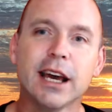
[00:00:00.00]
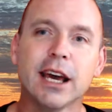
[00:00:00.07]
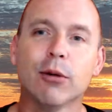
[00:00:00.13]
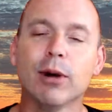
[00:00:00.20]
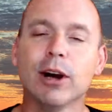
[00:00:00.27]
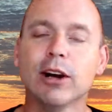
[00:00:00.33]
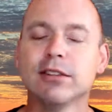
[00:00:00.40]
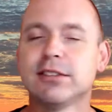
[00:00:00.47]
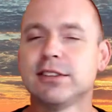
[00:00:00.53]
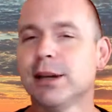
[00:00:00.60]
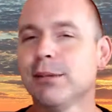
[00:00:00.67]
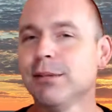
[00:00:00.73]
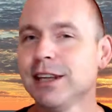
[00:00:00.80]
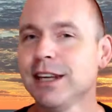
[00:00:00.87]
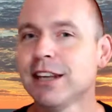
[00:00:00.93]
Whereas
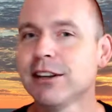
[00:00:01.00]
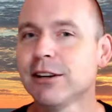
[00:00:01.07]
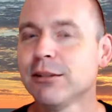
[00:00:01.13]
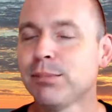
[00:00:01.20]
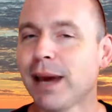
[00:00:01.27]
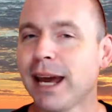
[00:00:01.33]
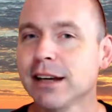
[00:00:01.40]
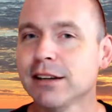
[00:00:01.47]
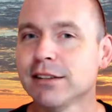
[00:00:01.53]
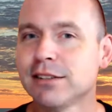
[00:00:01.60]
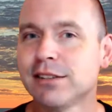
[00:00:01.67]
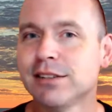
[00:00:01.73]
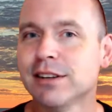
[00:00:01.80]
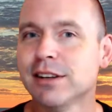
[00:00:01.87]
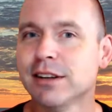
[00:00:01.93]
some of the other
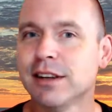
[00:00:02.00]
banks,